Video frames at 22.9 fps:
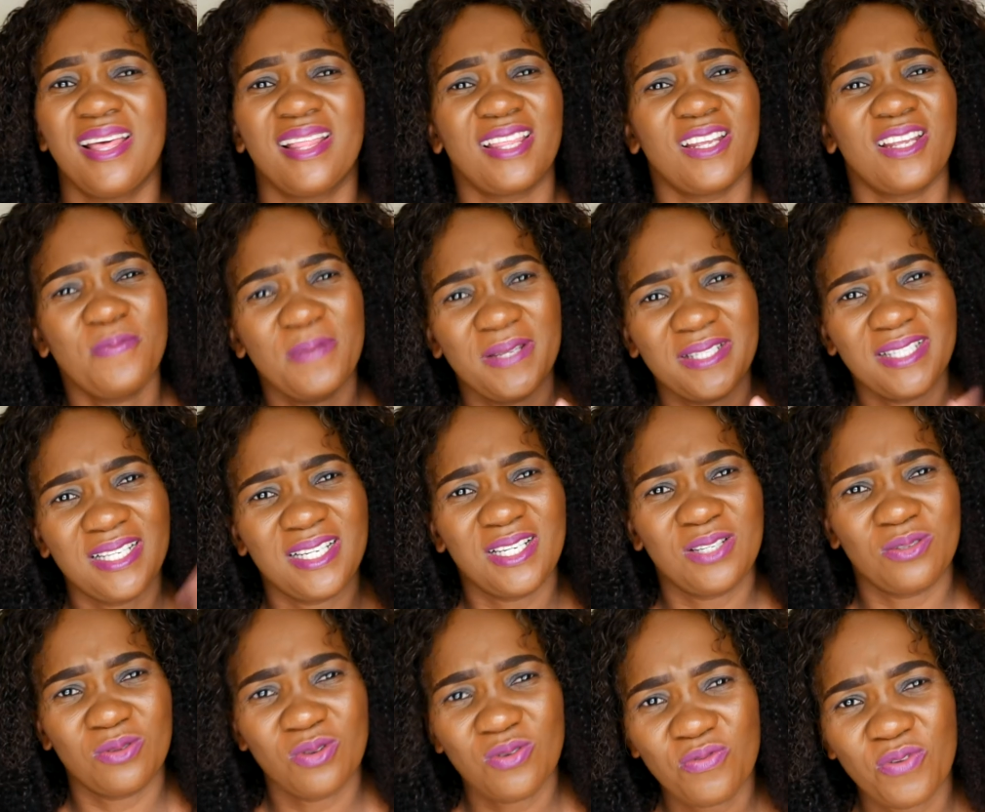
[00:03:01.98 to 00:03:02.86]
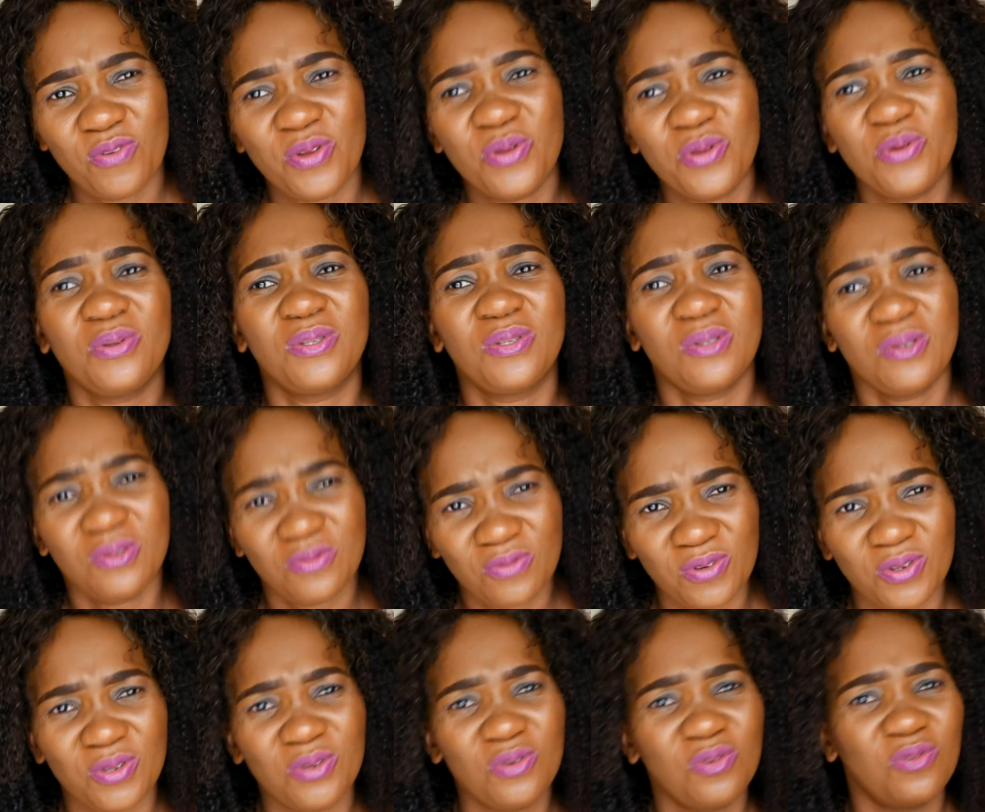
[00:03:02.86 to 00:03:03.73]
That person is not for you. It's not
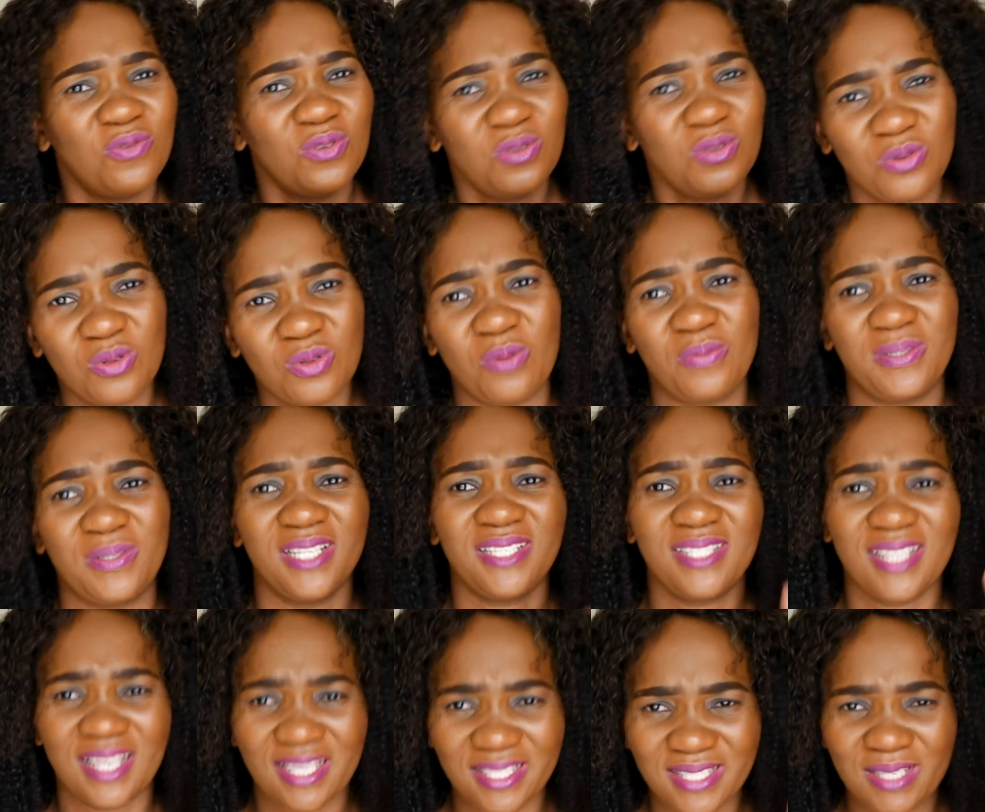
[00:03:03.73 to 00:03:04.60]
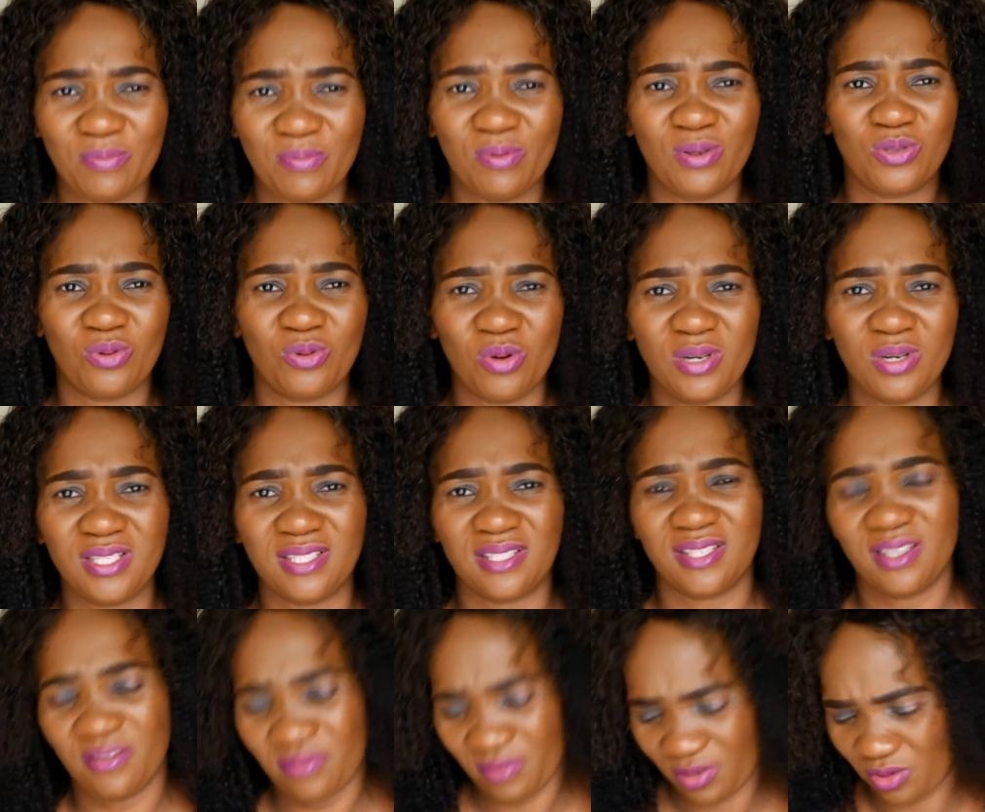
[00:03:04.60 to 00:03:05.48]
for you. Full stop. Just accept what God
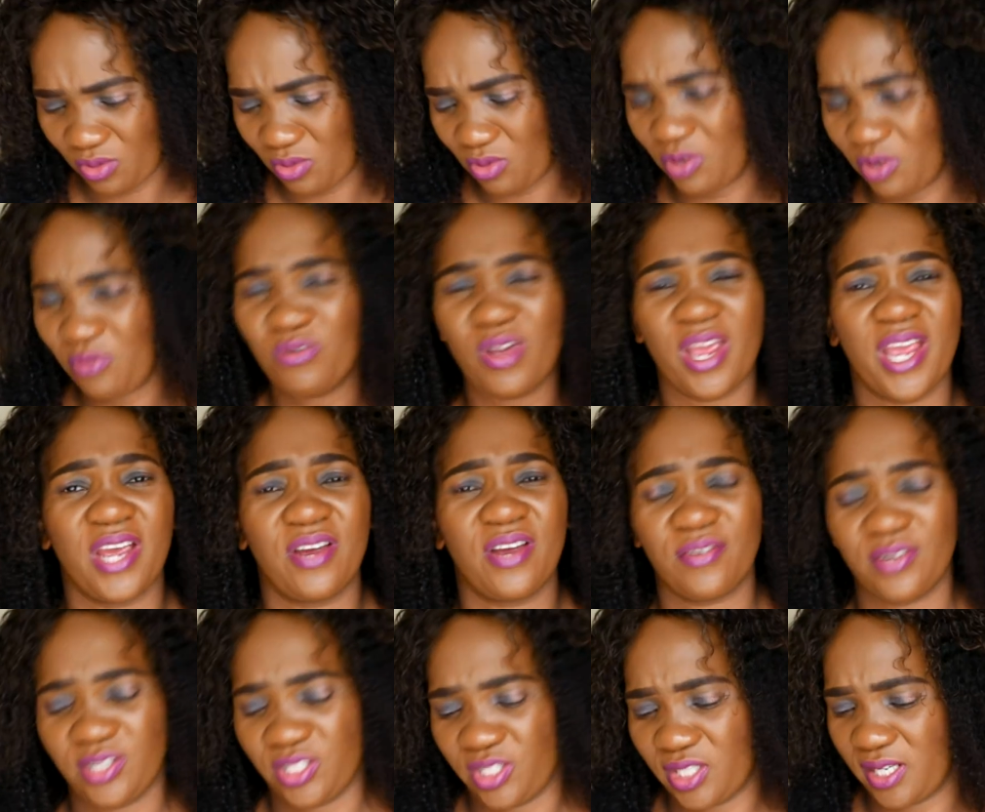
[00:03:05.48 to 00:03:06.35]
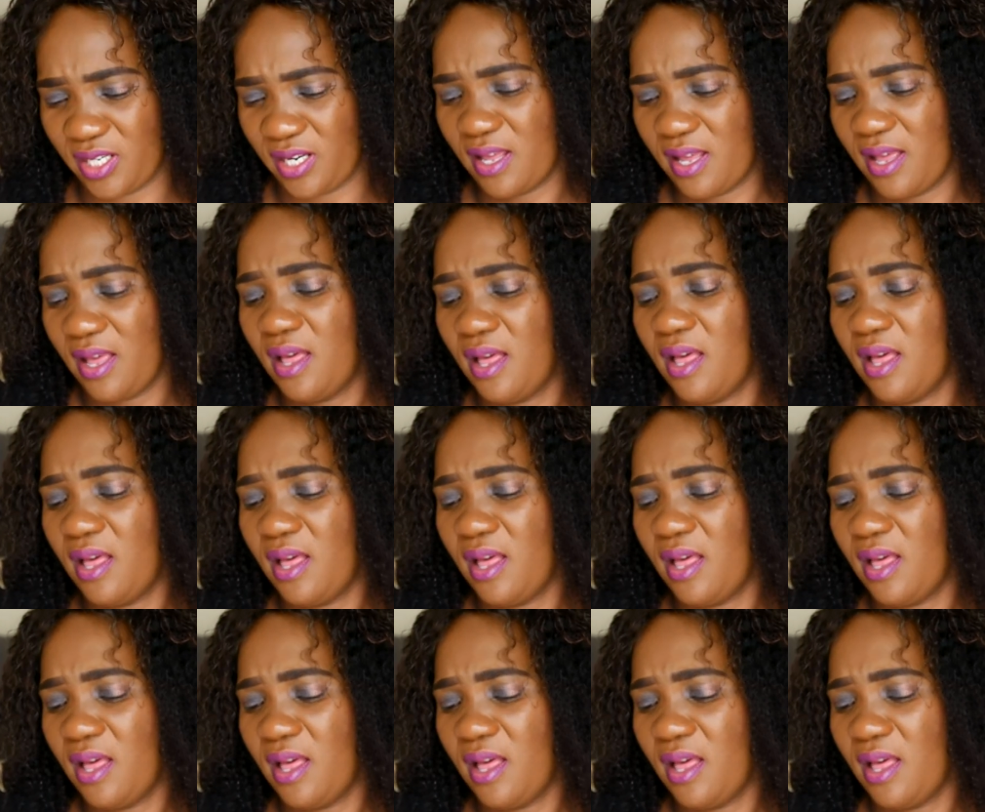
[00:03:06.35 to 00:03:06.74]
is giving you if you're a Christian.